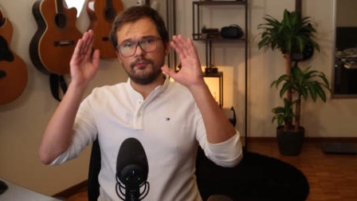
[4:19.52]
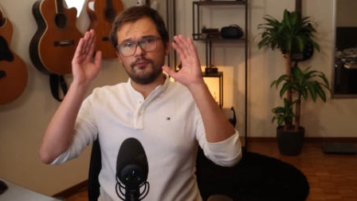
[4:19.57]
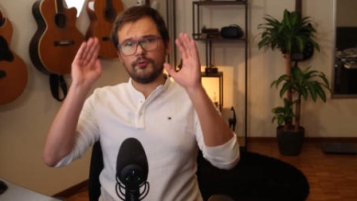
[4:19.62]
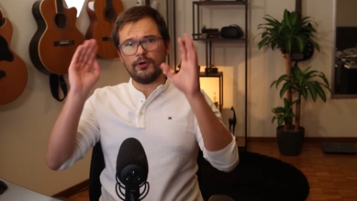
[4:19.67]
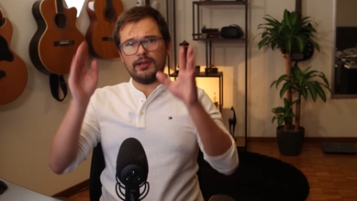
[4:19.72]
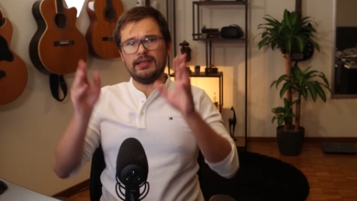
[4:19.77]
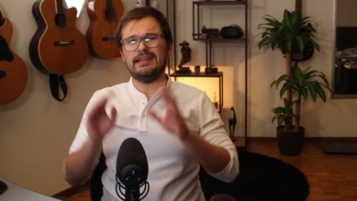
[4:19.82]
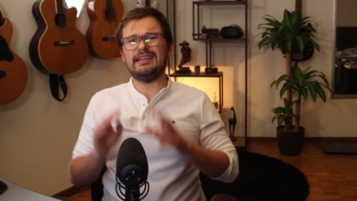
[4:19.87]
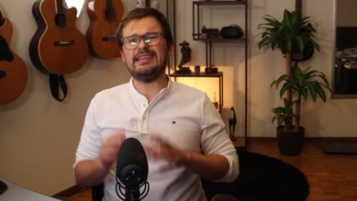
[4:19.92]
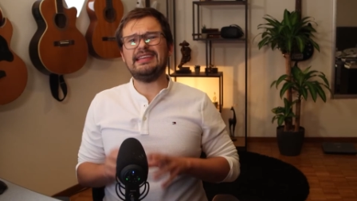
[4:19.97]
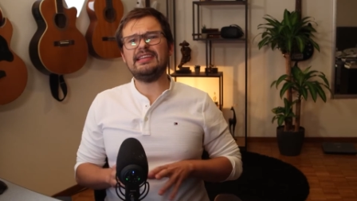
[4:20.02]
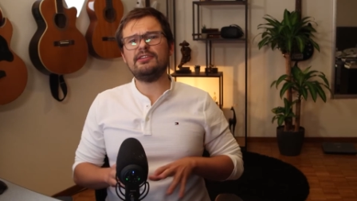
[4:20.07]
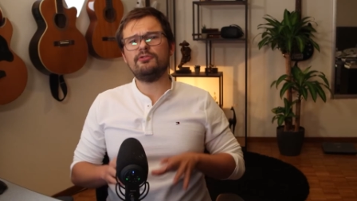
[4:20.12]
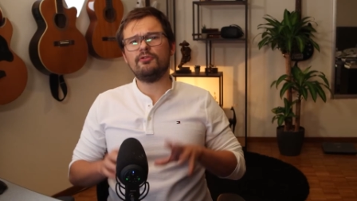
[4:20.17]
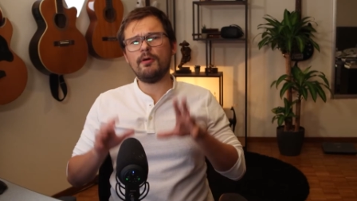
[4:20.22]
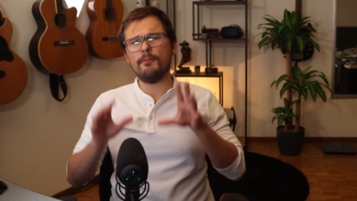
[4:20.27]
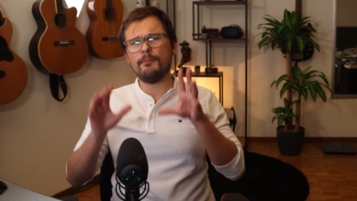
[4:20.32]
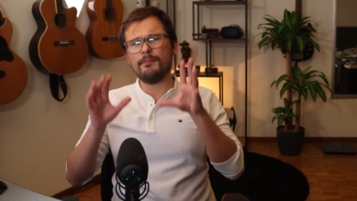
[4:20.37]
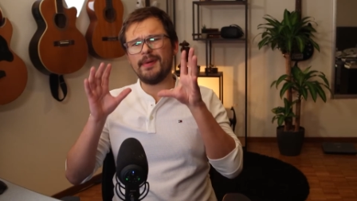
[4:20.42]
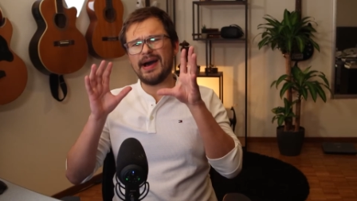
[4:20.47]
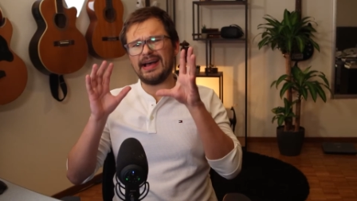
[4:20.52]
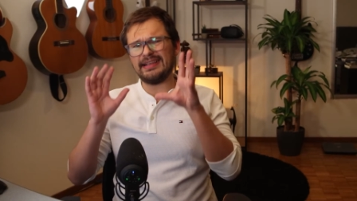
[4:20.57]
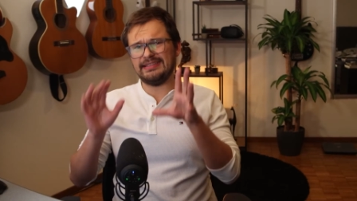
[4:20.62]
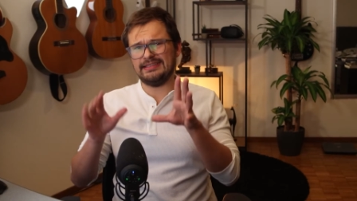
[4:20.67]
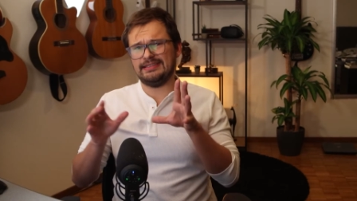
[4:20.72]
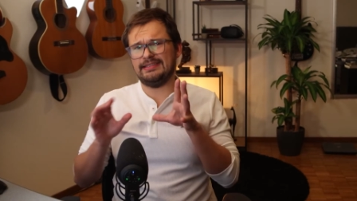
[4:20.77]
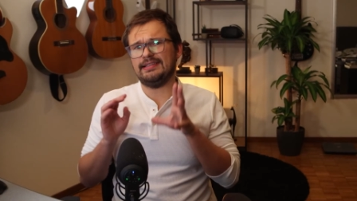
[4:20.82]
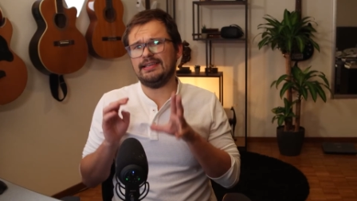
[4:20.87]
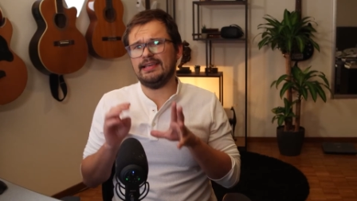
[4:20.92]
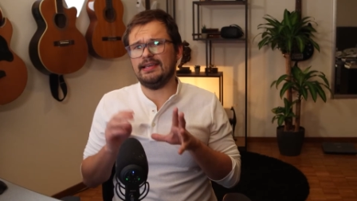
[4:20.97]
3. The
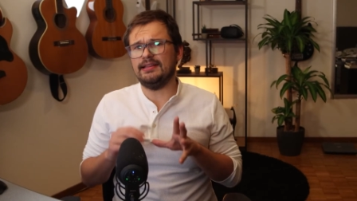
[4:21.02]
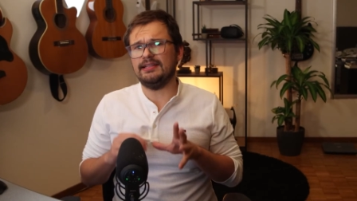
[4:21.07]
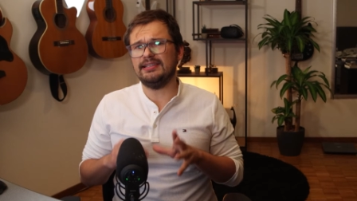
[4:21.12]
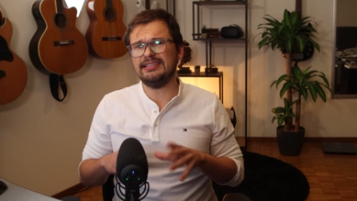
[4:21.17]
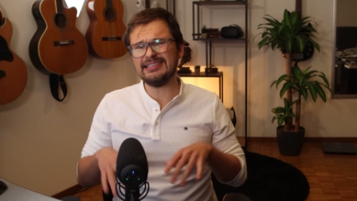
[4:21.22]
RobustScaler.